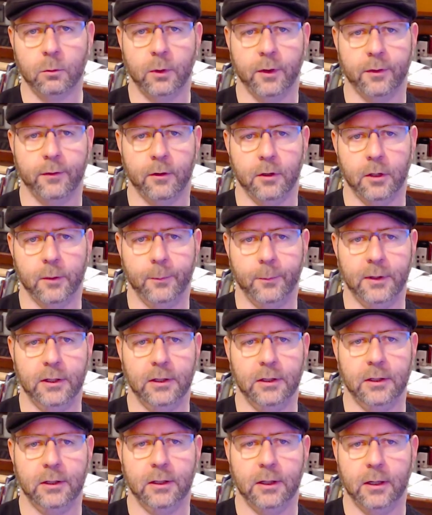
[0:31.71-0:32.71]
whether it
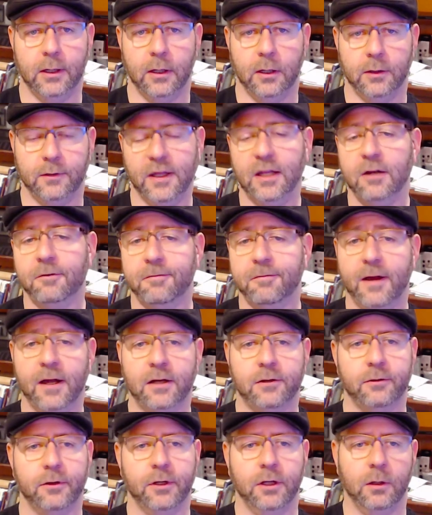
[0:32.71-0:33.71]
be Data
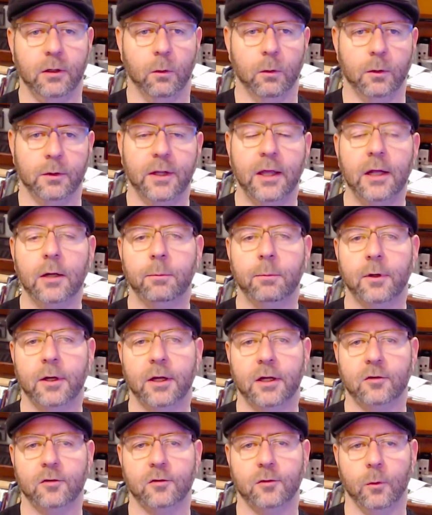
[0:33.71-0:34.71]
Factory or
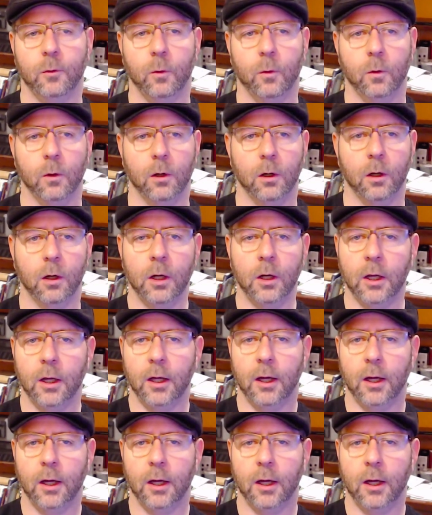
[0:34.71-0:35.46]
Databricks or